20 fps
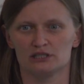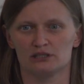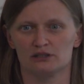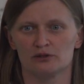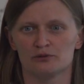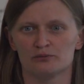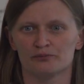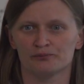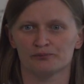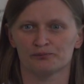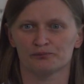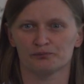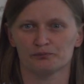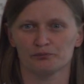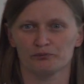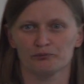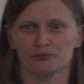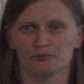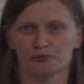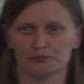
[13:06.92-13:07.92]
to clarify,
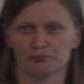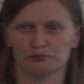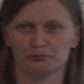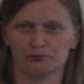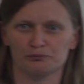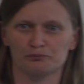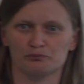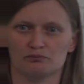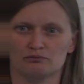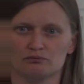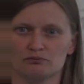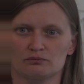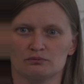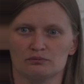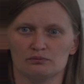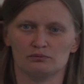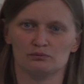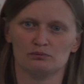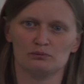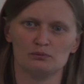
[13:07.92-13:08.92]
is the input
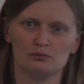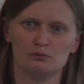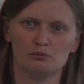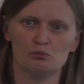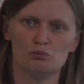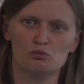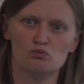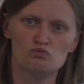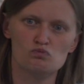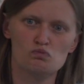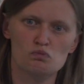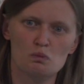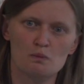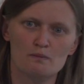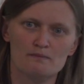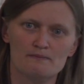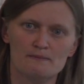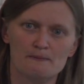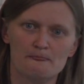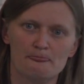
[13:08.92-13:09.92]
provided to all
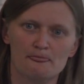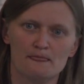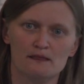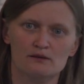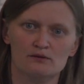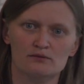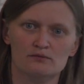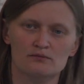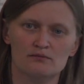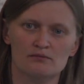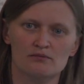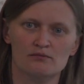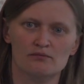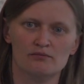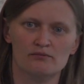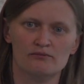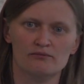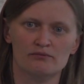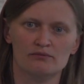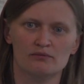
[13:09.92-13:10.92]
the
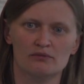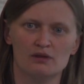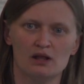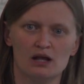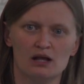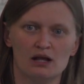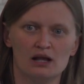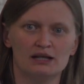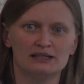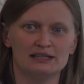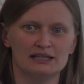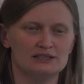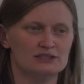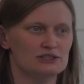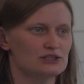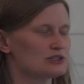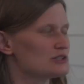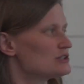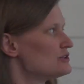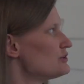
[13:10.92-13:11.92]
neurons in the network? Yeah.
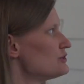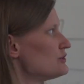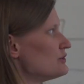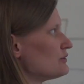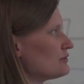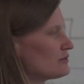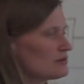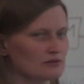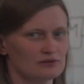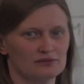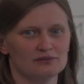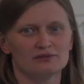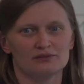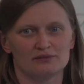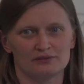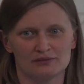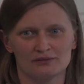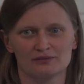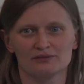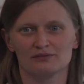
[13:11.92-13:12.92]
And if so, is it
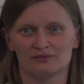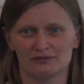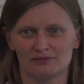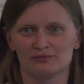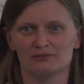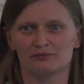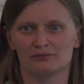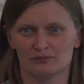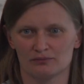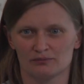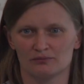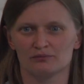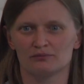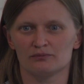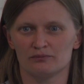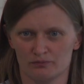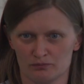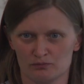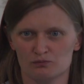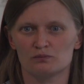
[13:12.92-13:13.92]

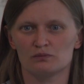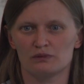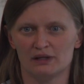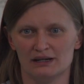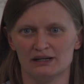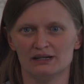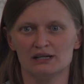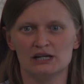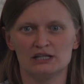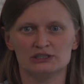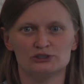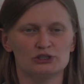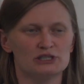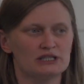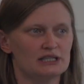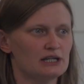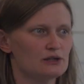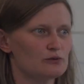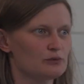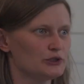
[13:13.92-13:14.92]
synchronously provided? Yeah. So
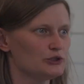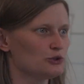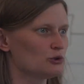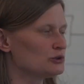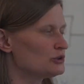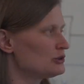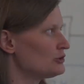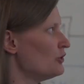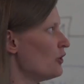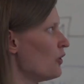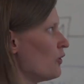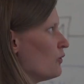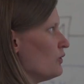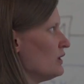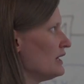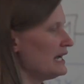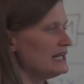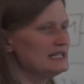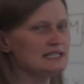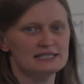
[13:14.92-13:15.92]
here we don't
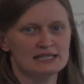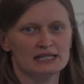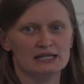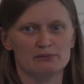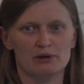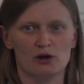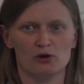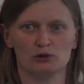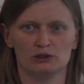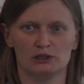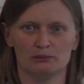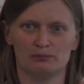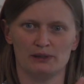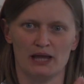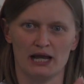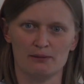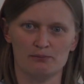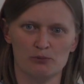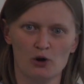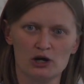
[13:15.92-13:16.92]
know anything about the
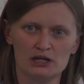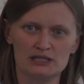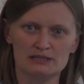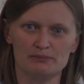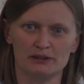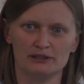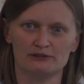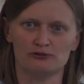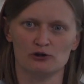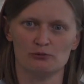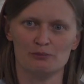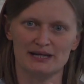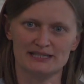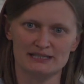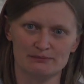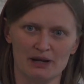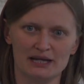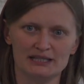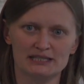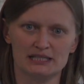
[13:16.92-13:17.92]
black box, but for
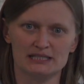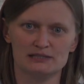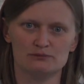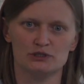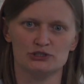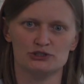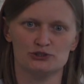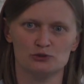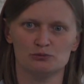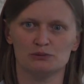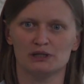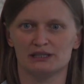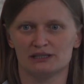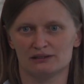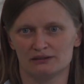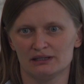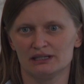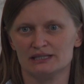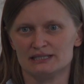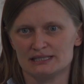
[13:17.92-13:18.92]
mathematics, we assume that
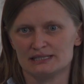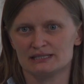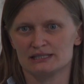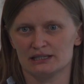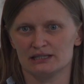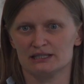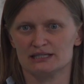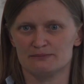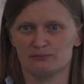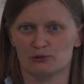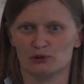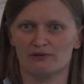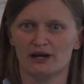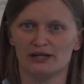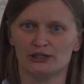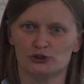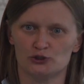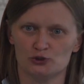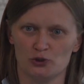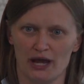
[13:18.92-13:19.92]
it's, it's
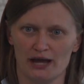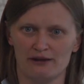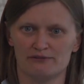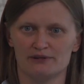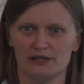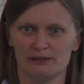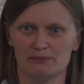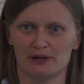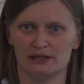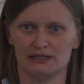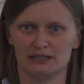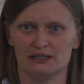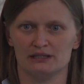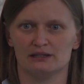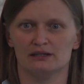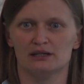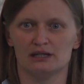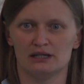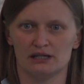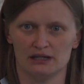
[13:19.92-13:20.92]
provided to
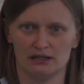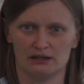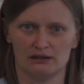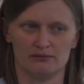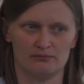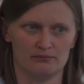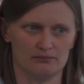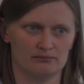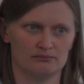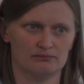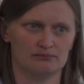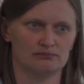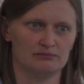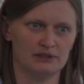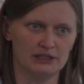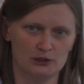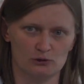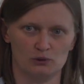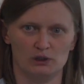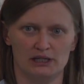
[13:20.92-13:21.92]
everybody um,
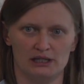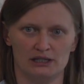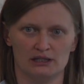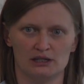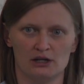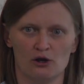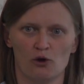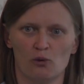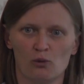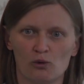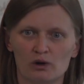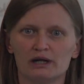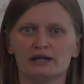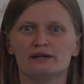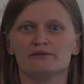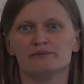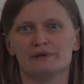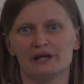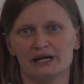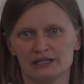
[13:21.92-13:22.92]
equally.
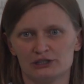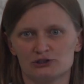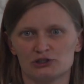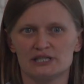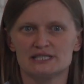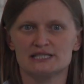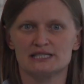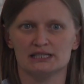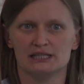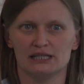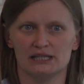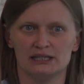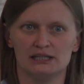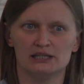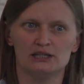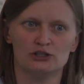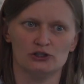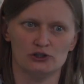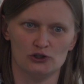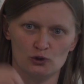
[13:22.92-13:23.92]
Or we are interested in
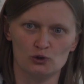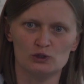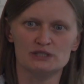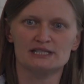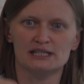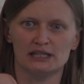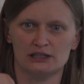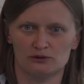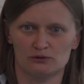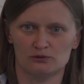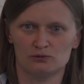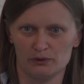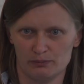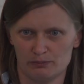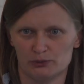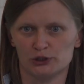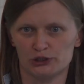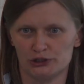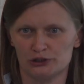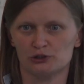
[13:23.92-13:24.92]
those that we
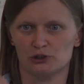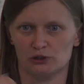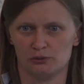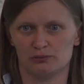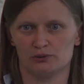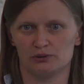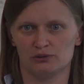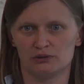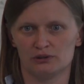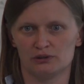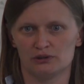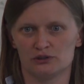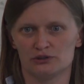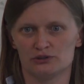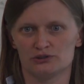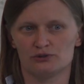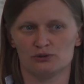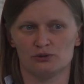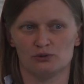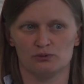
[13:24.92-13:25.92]
perturb.
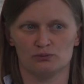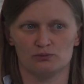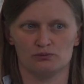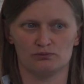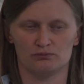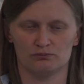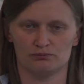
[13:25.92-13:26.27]
So